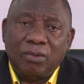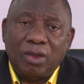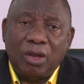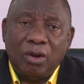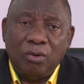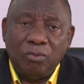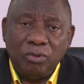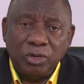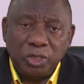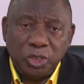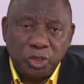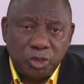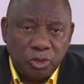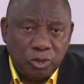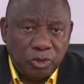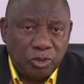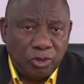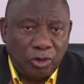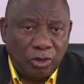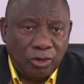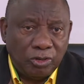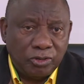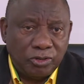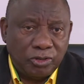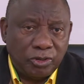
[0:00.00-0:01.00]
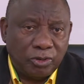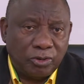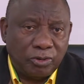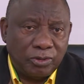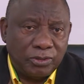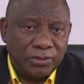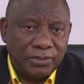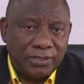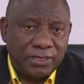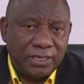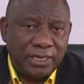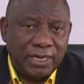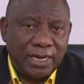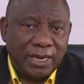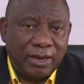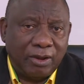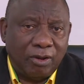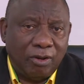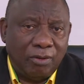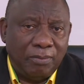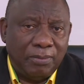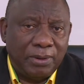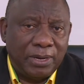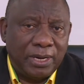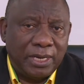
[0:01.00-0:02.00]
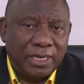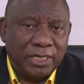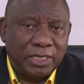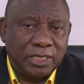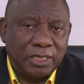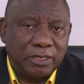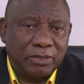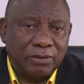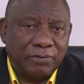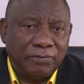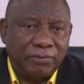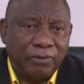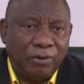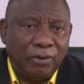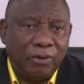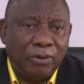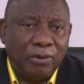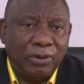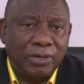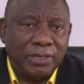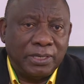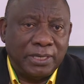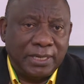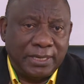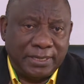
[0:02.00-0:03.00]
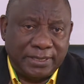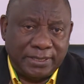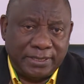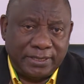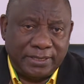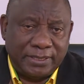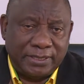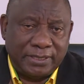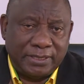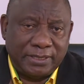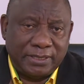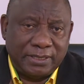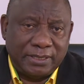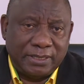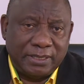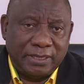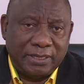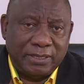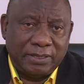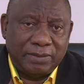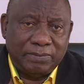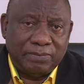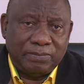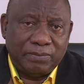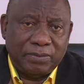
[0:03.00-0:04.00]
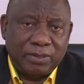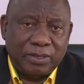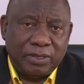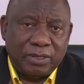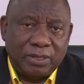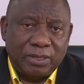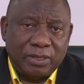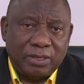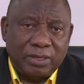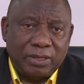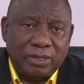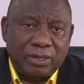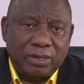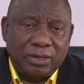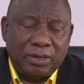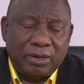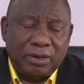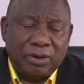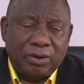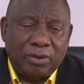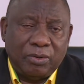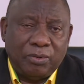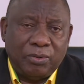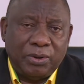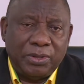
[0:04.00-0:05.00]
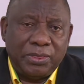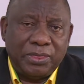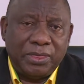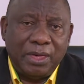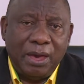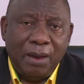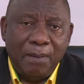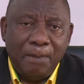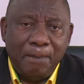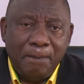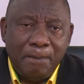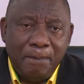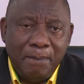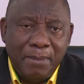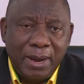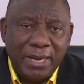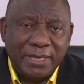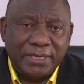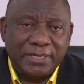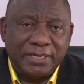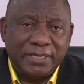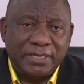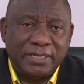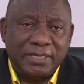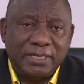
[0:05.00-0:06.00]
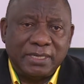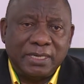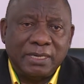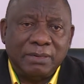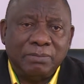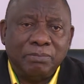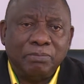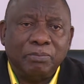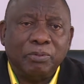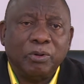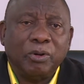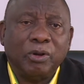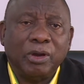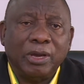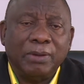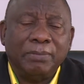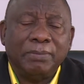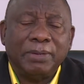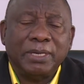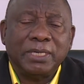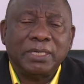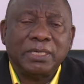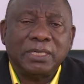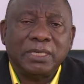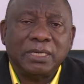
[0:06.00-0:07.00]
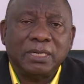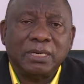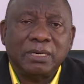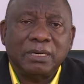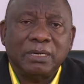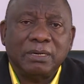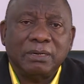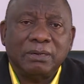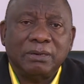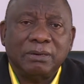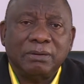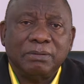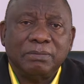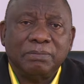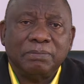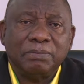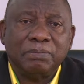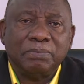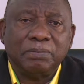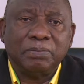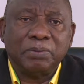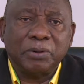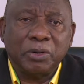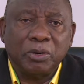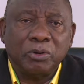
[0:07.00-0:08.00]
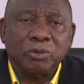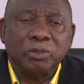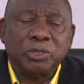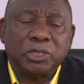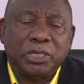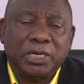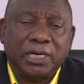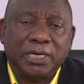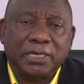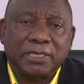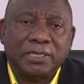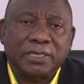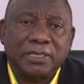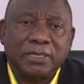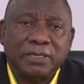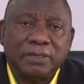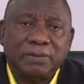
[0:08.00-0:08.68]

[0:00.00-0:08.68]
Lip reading: We should also consider a combination of all this with mass employment project.